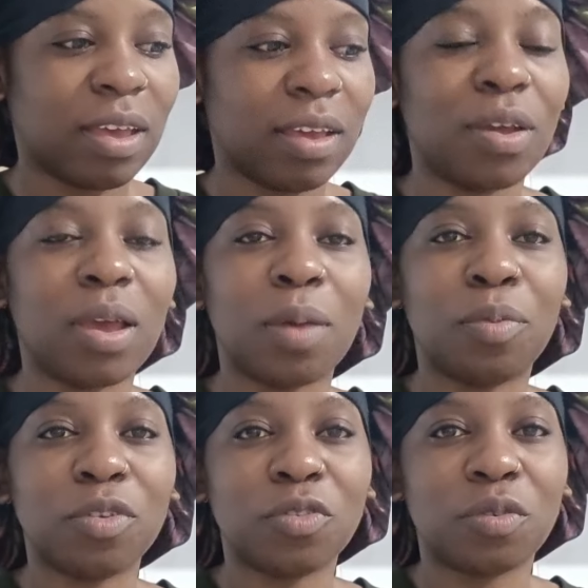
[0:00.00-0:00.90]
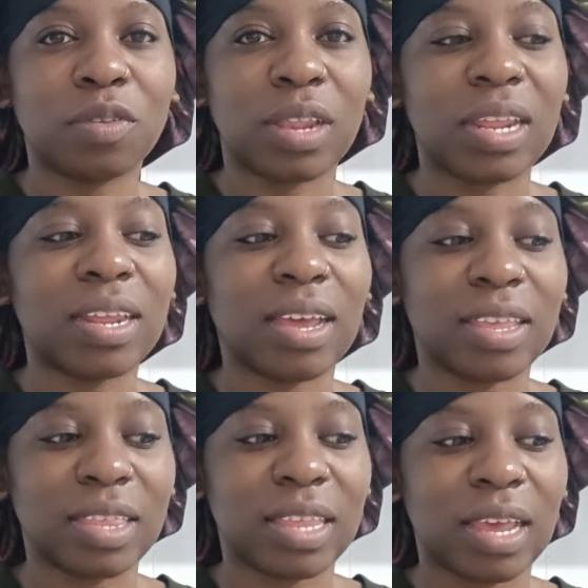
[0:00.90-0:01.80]
No, I brought 2 liters
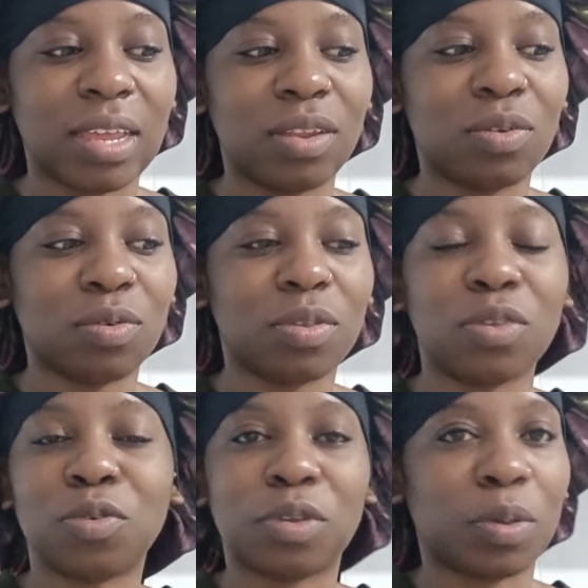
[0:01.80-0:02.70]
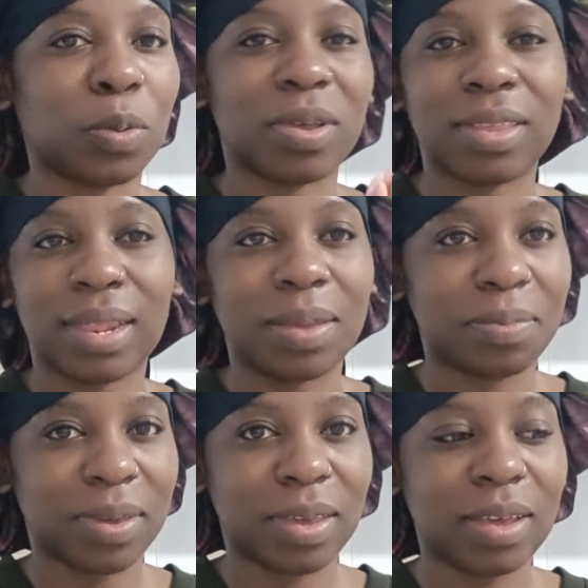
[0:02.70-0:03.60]
inside because his daughter was
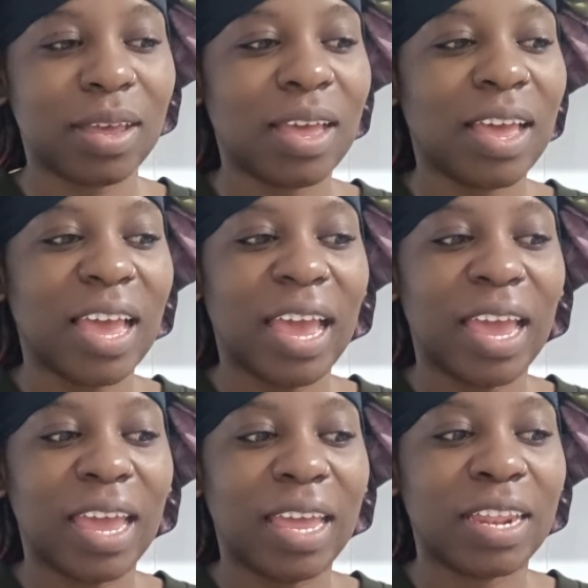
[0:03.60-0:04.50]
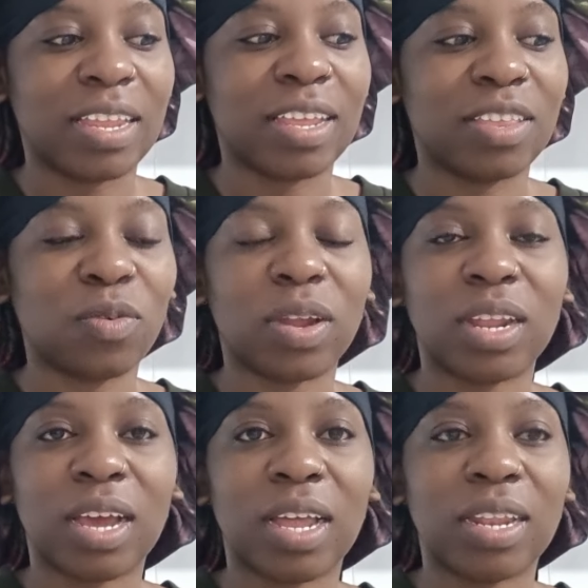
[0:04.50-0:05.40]
sleeping. And it's going to
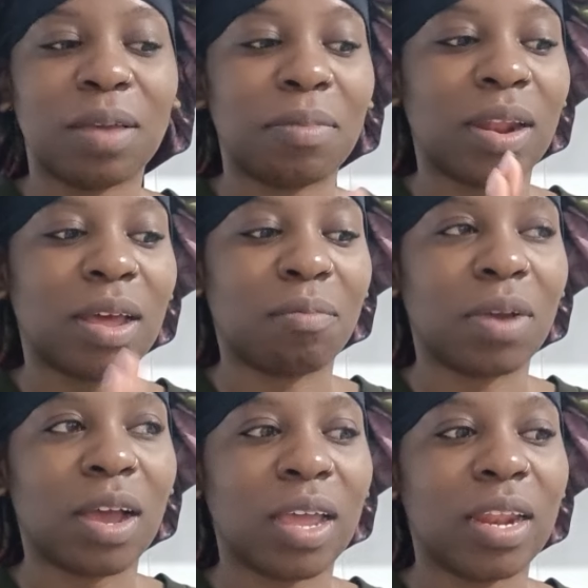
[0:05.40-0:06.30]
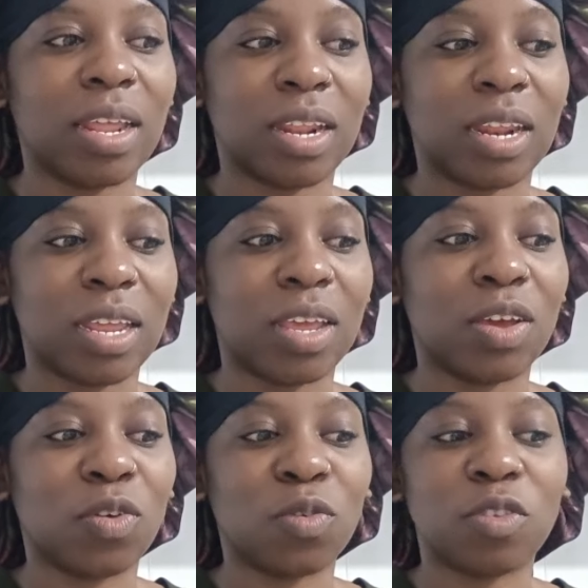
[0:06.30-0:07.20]
take a time, and I'm kind of, you know,
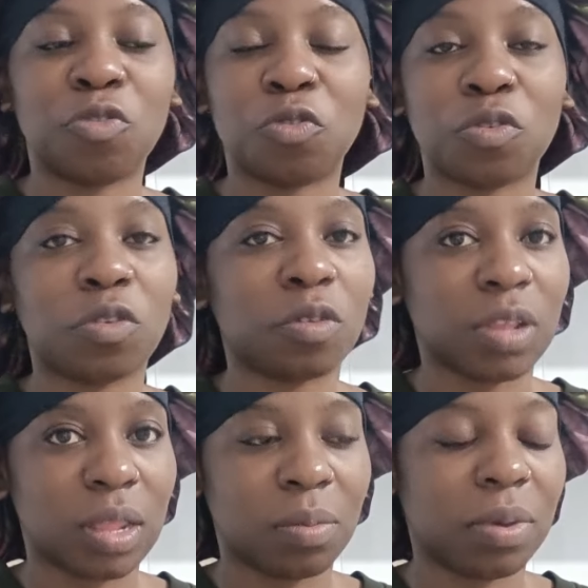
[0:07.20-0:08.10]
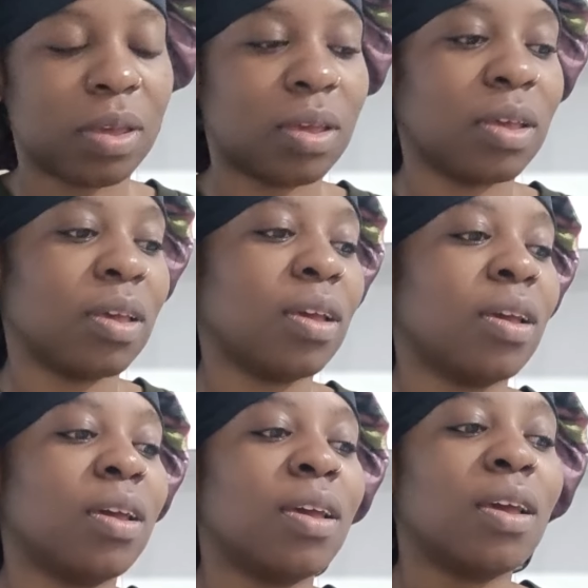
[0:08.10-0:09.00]
because she was also sleeping.
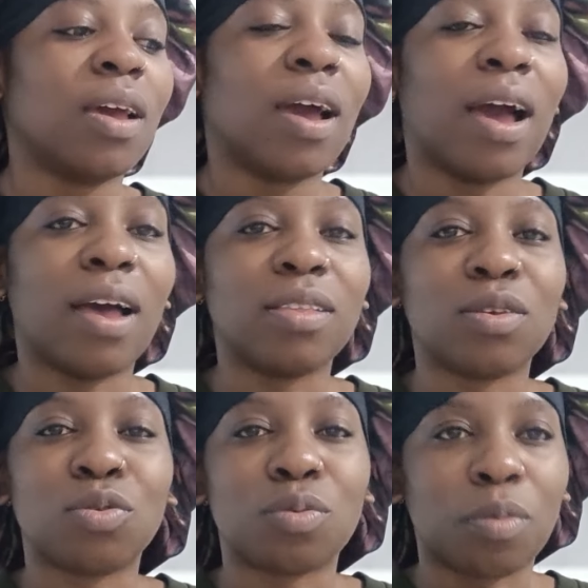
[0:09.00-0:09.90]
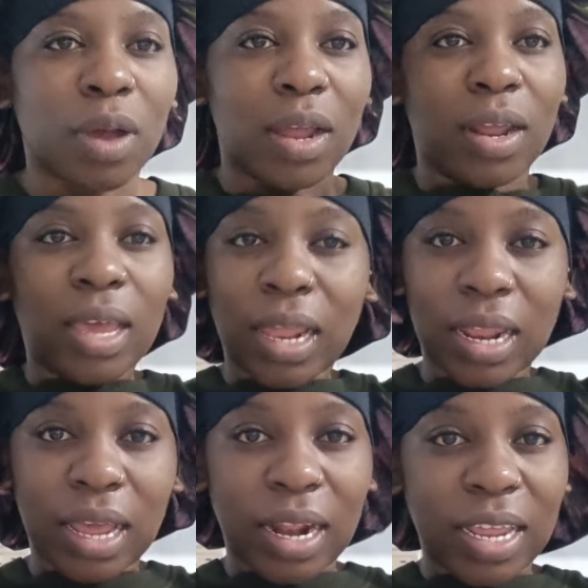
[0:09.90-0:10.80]
And the Kusumbukana
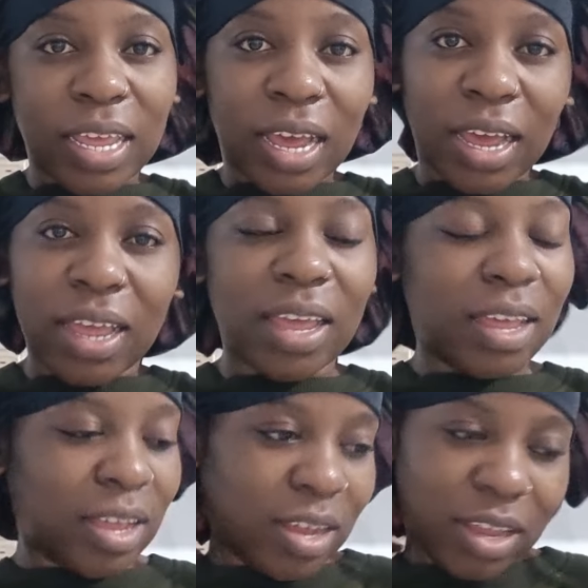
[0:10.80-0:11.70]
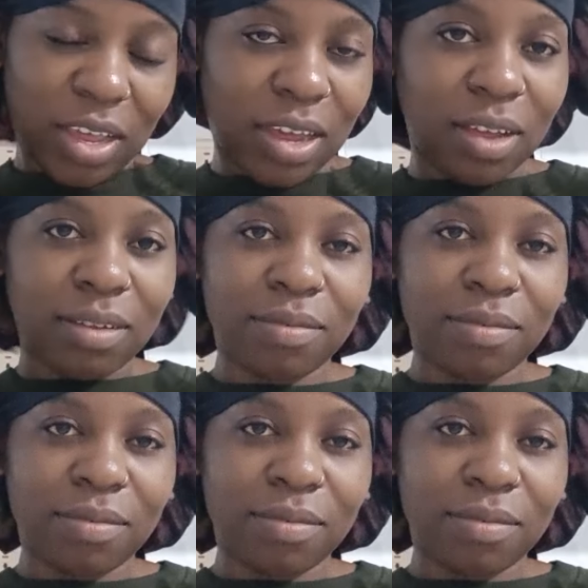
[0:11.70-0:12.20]
clearly, yeah.